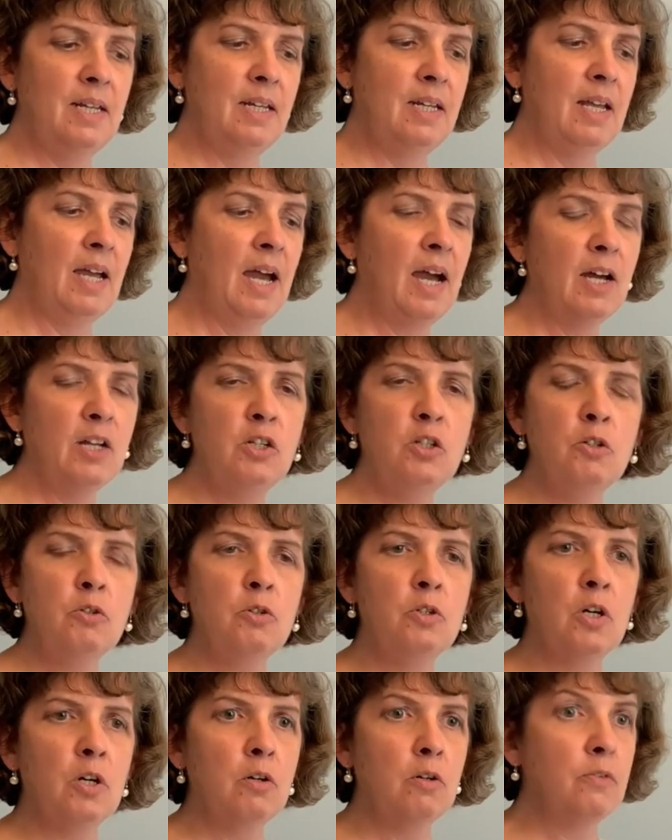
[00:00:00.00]
how do you
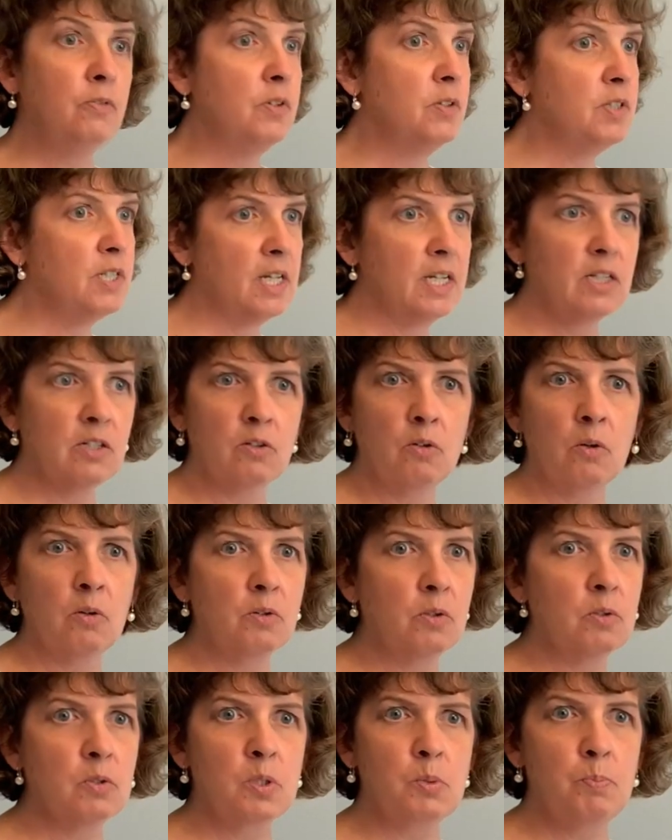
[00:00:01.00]
know if you've taken all
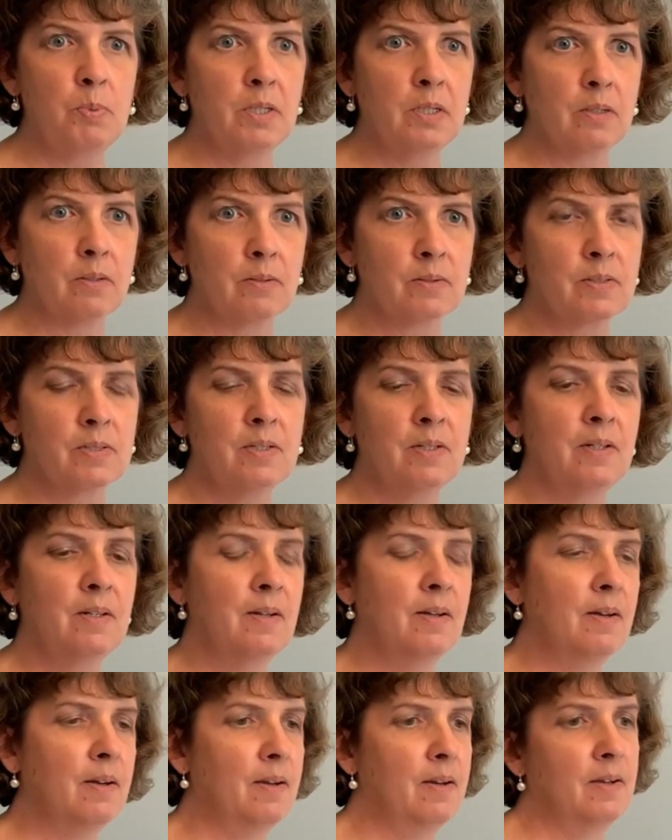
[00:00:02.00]
those pills?
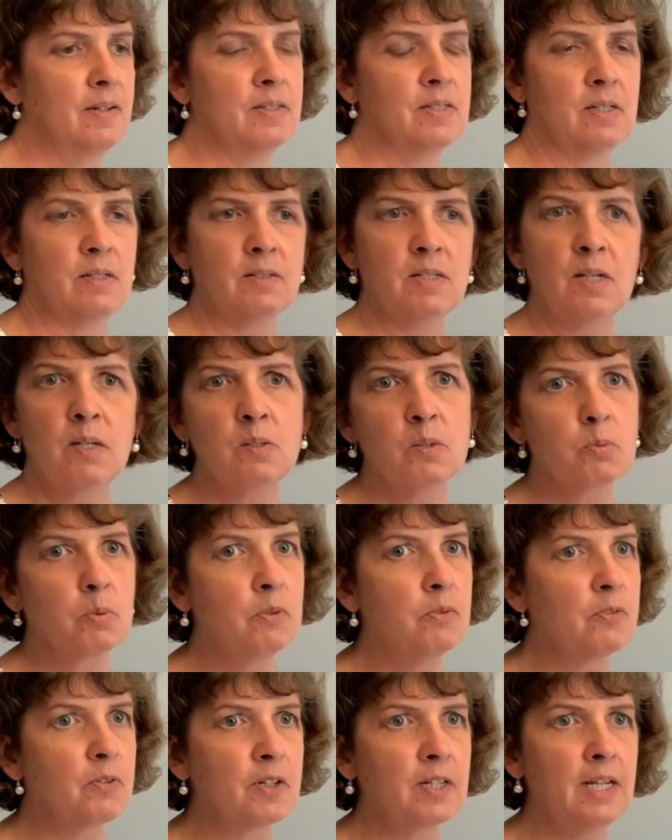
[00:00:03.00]
Sometimes we
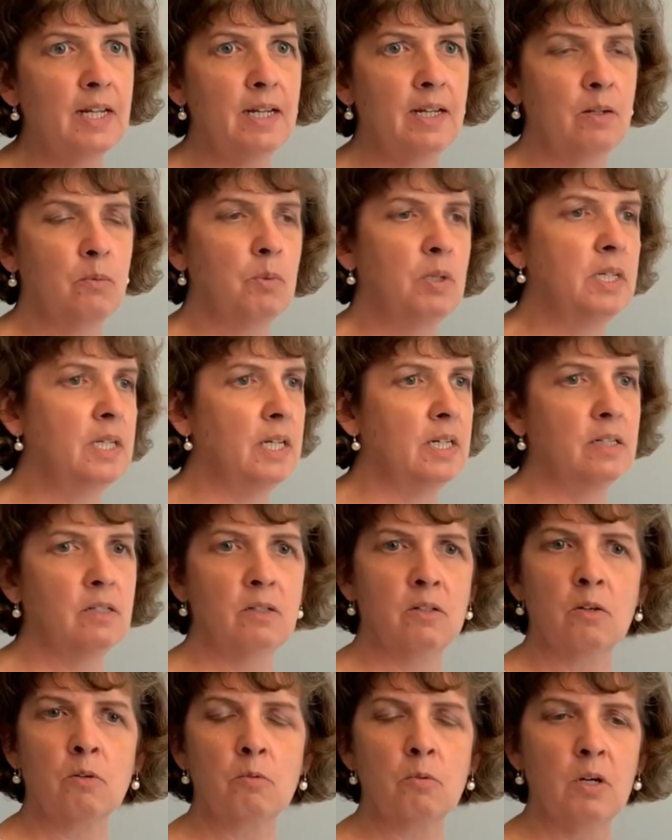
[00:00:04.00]
forget, we get
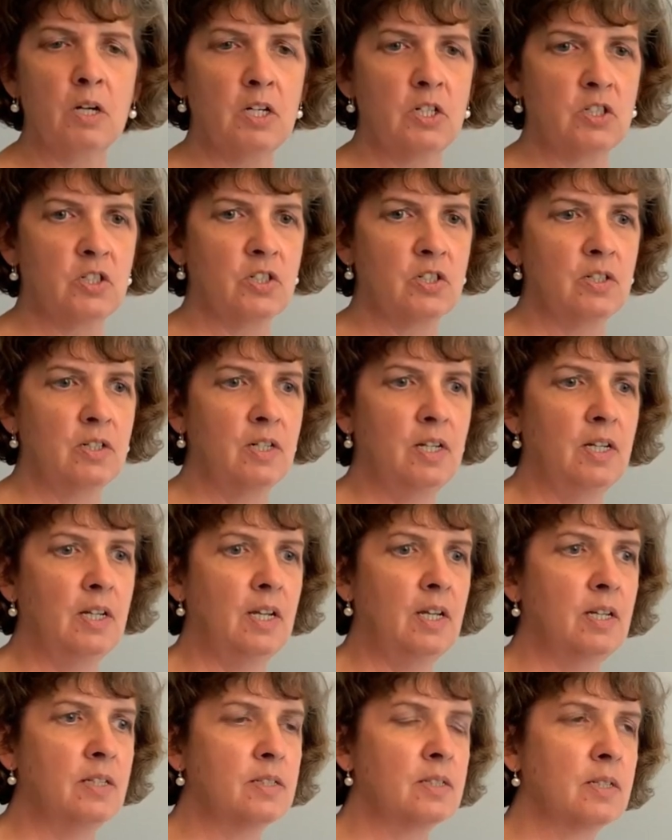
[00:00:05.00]
in a rush.
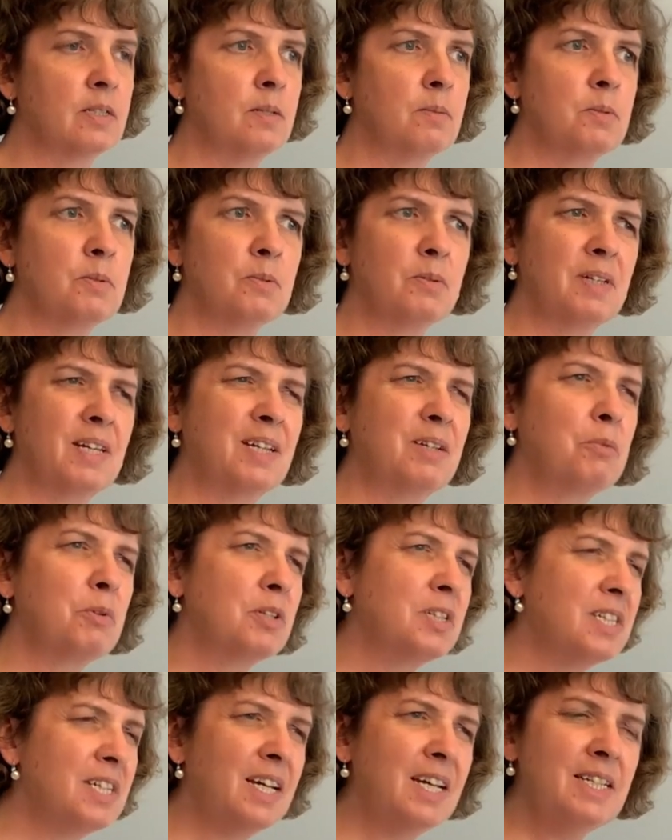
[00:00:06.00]
And sometimes we're like, well,
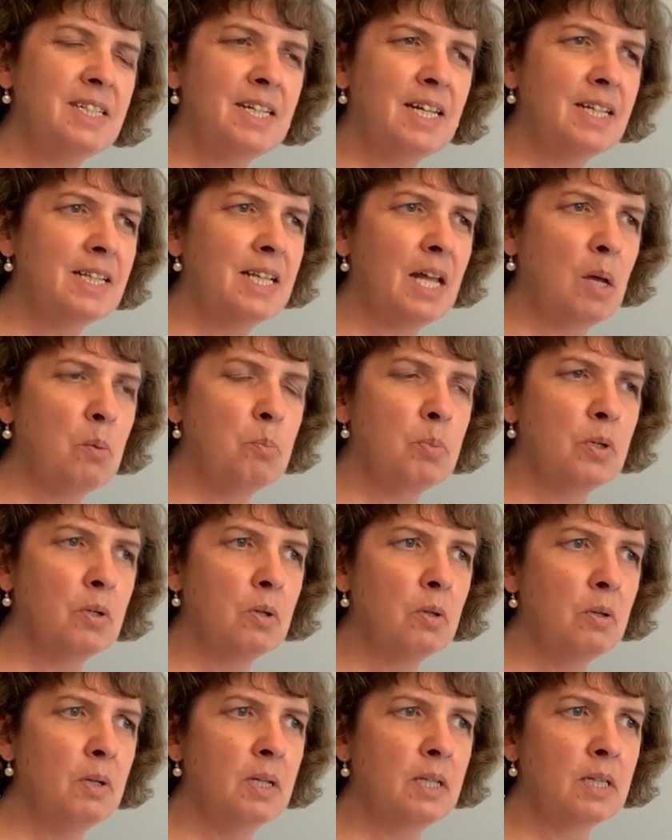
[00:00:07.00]
did I take that
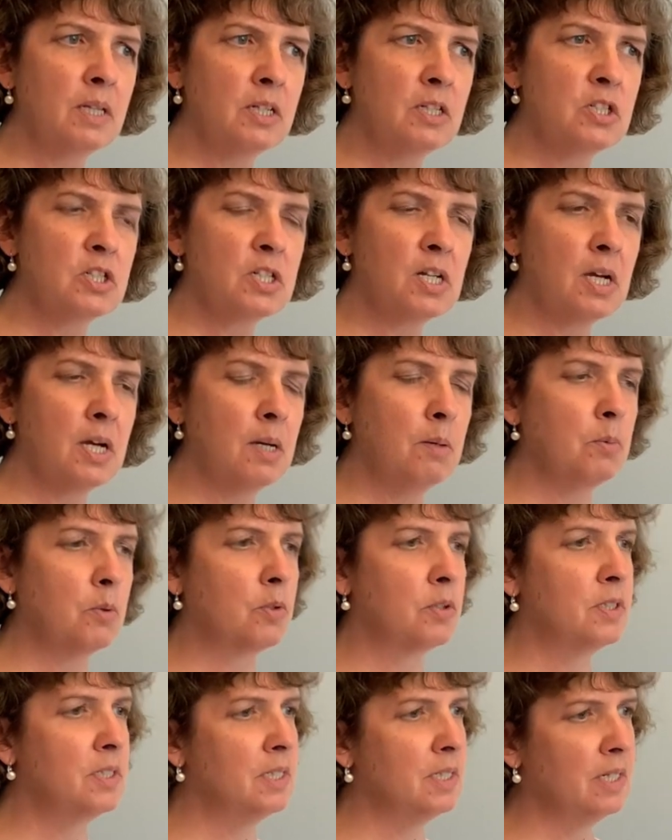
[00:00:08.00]
pill at lunchtime or
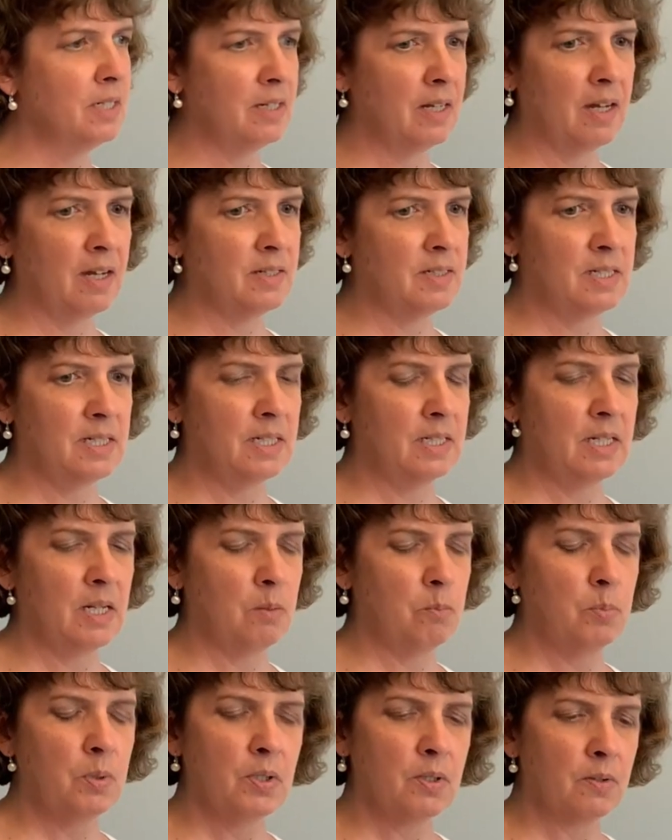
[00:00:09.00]
did I not take
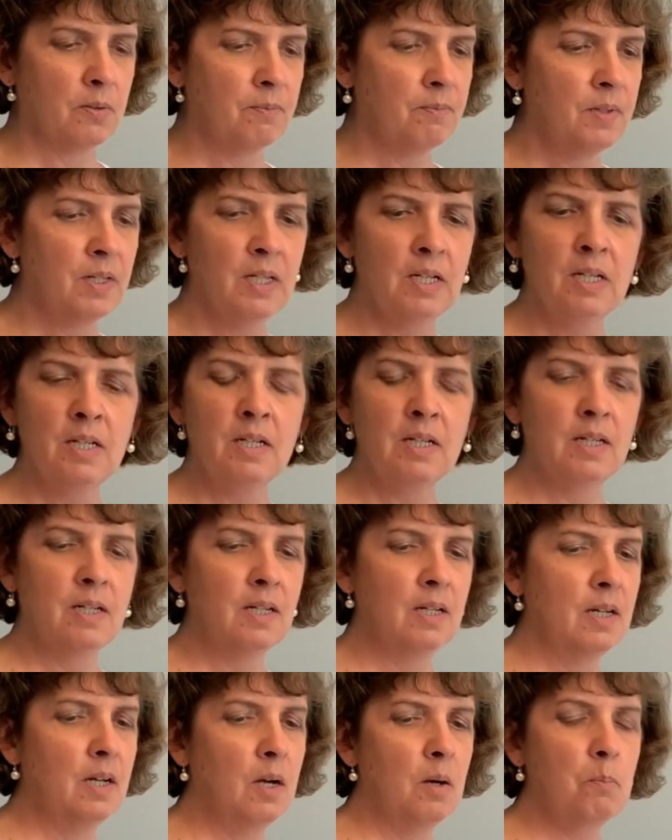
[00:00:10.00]
that pill?
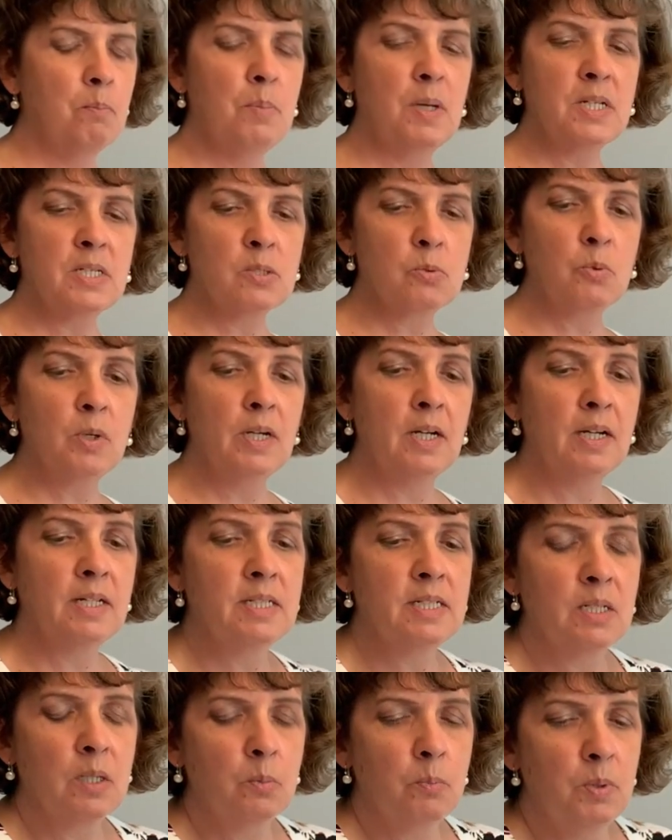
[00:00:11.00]
Best way I
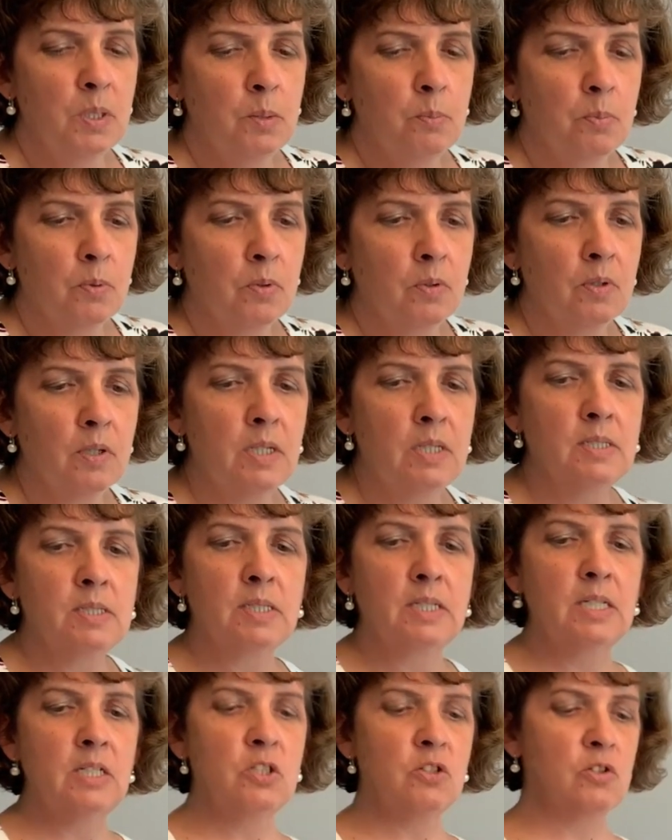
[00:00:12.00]
tell people is
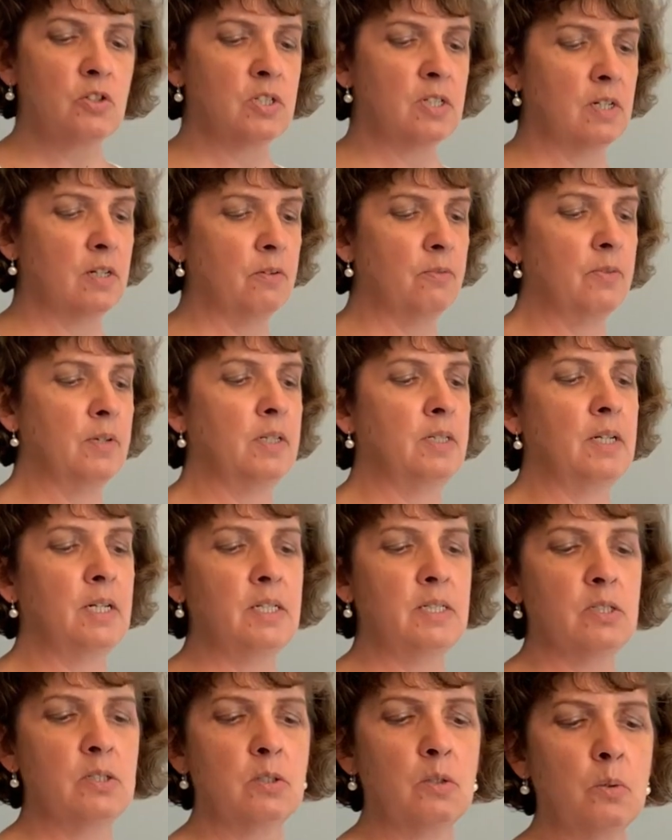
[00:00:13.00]
get yourself a
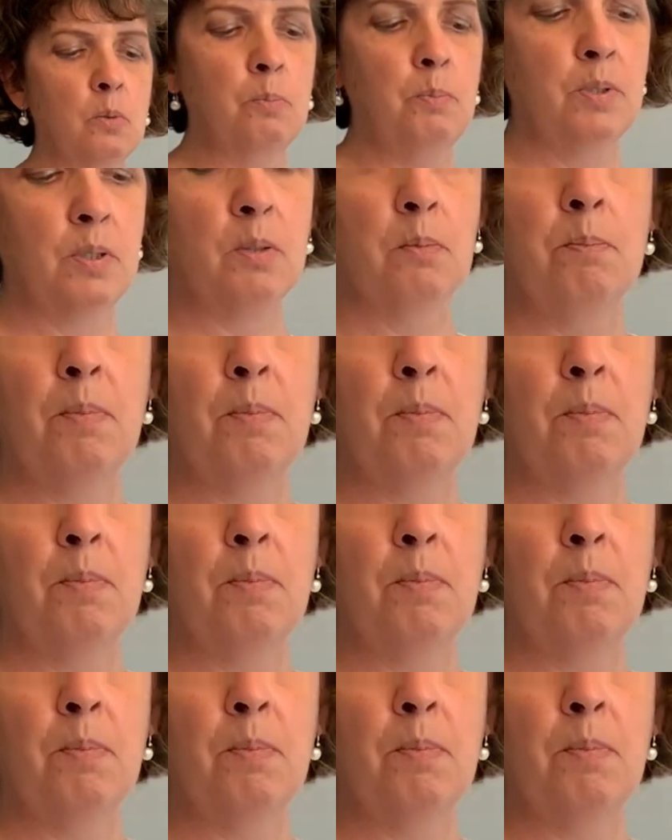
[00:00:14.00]
nice little pill